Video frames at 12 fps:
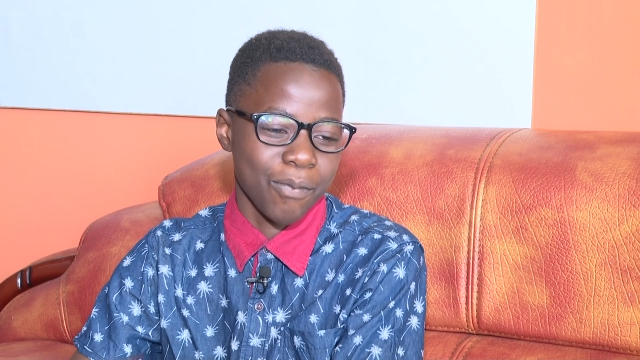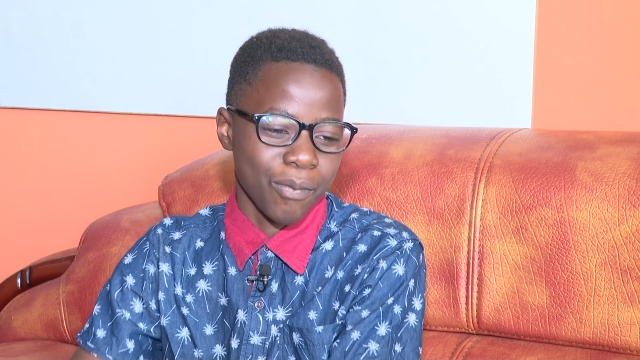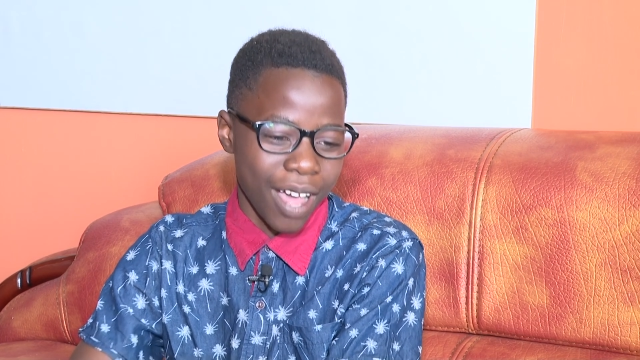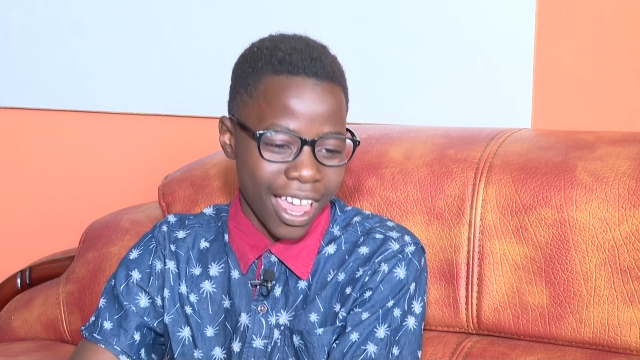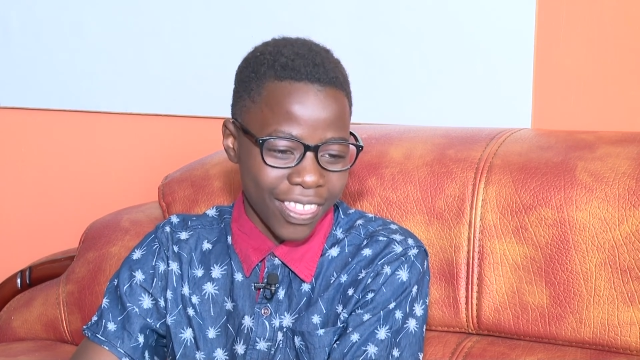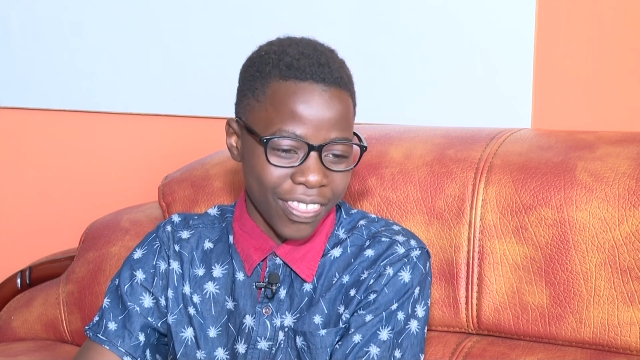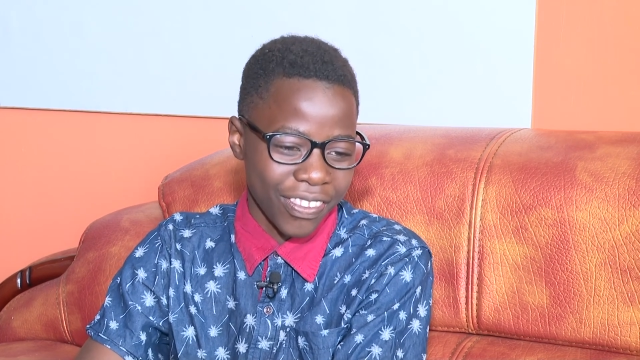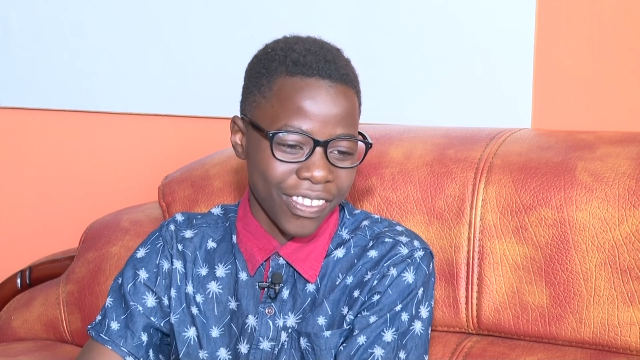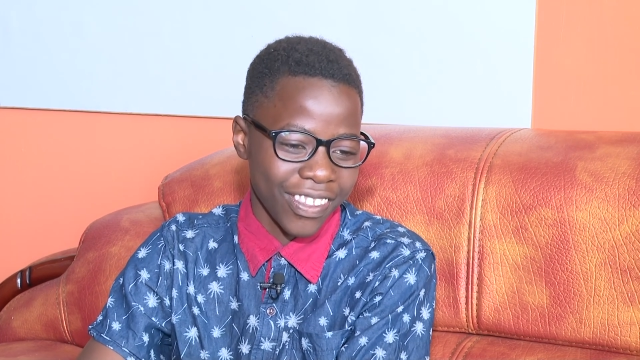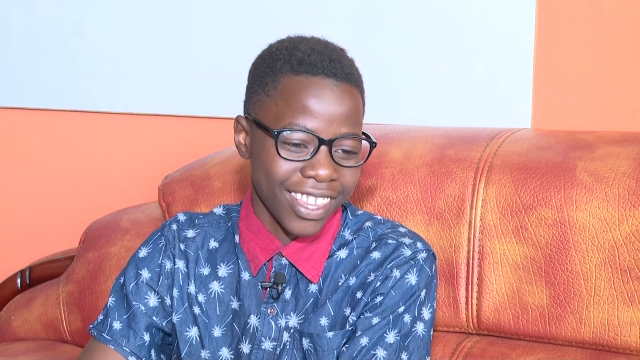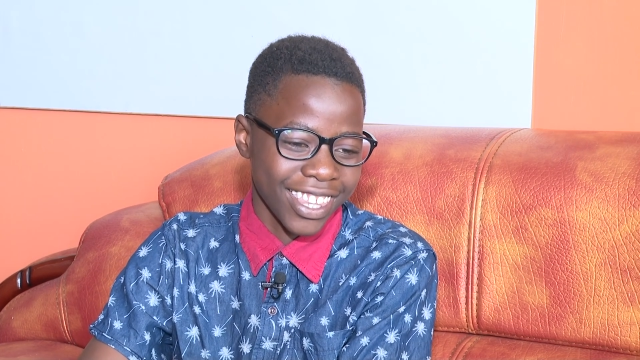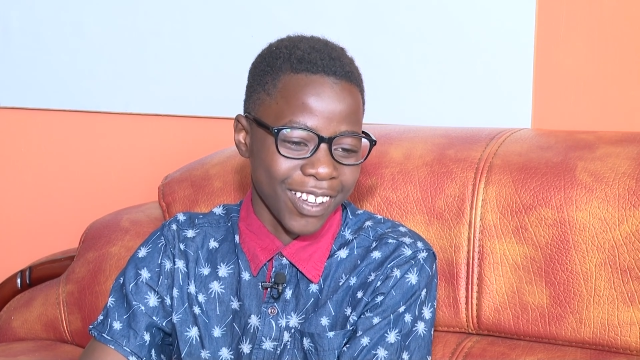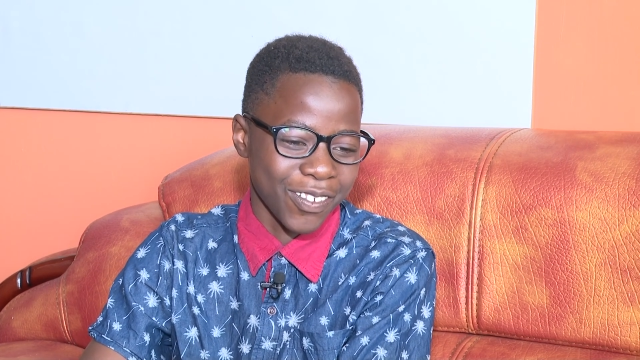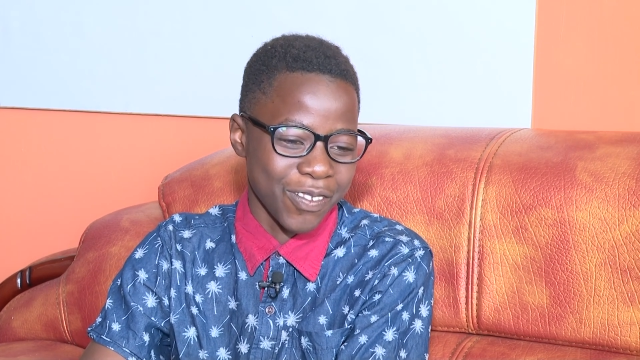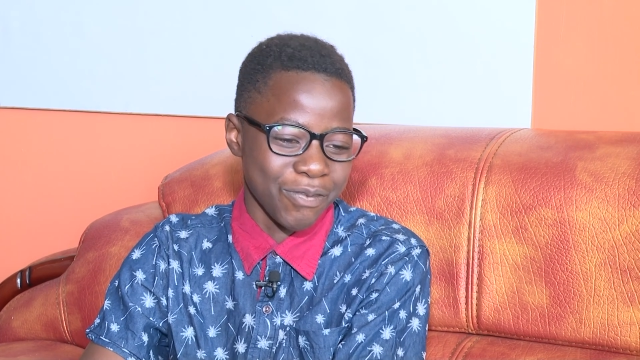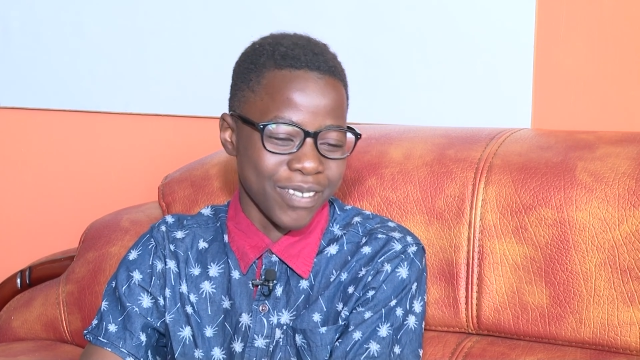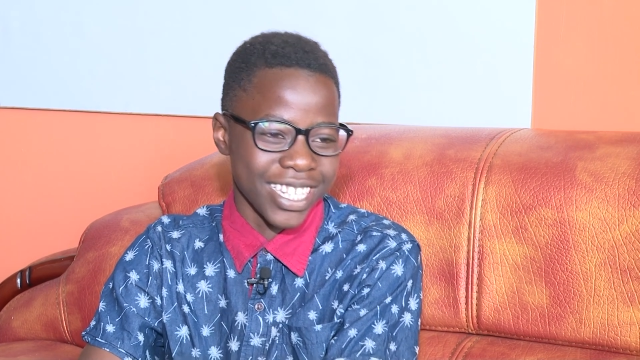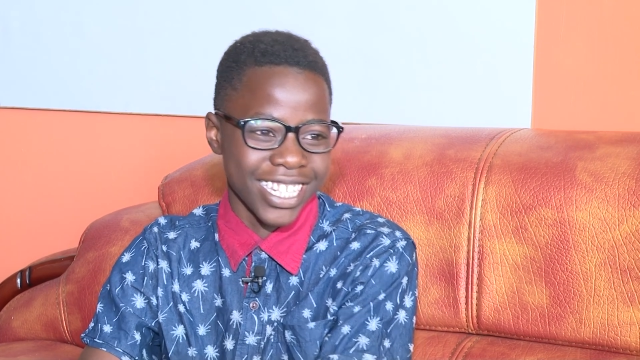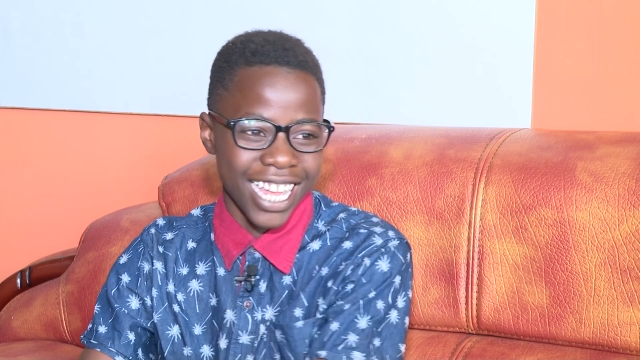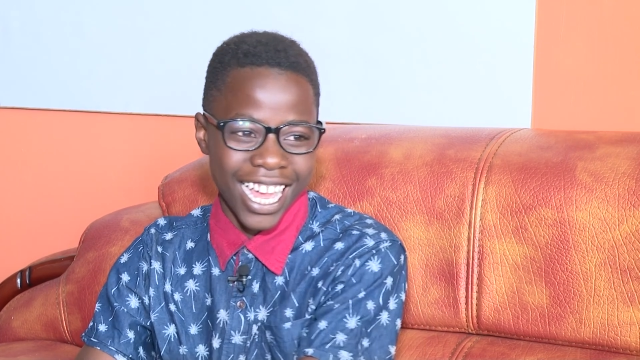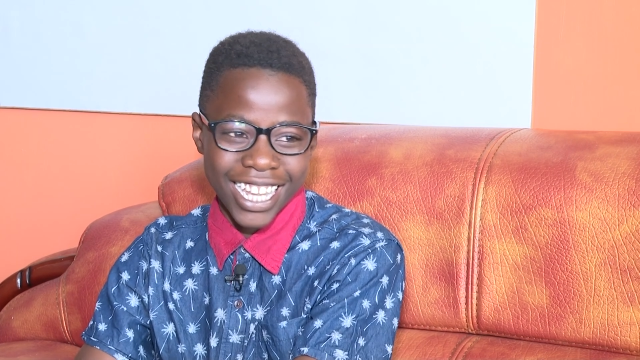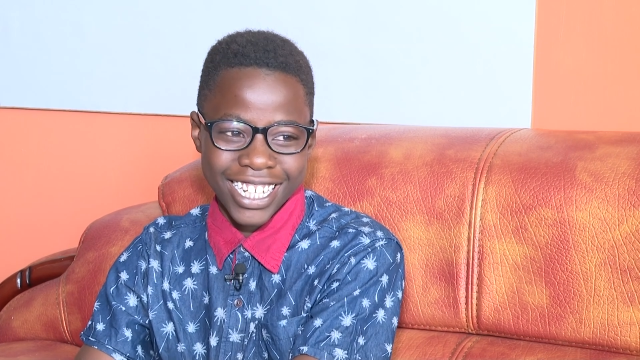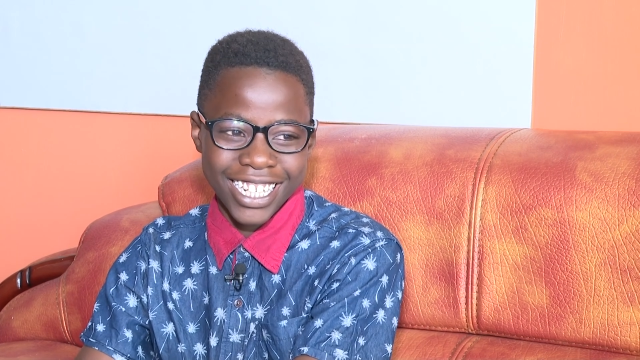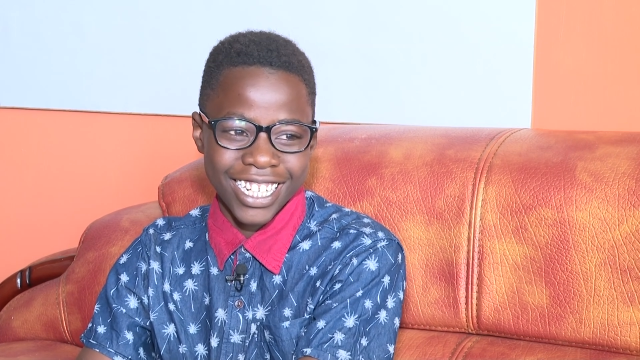maths, that would be
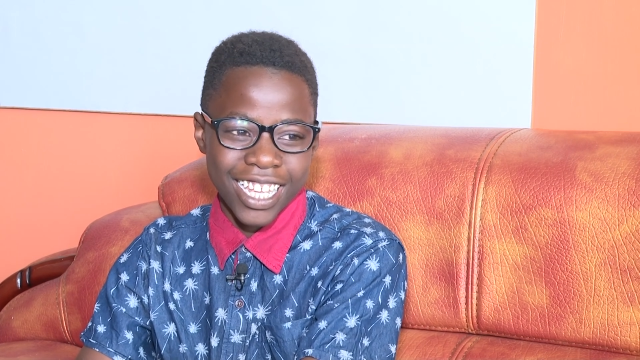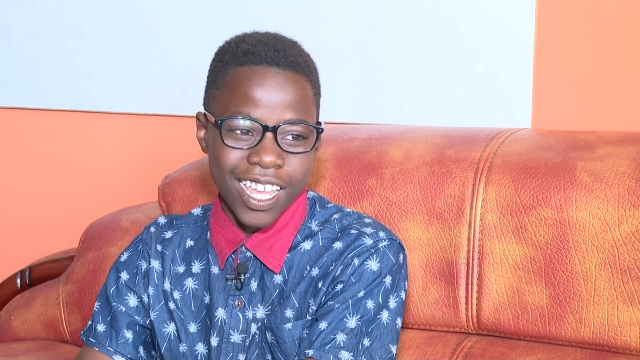dad.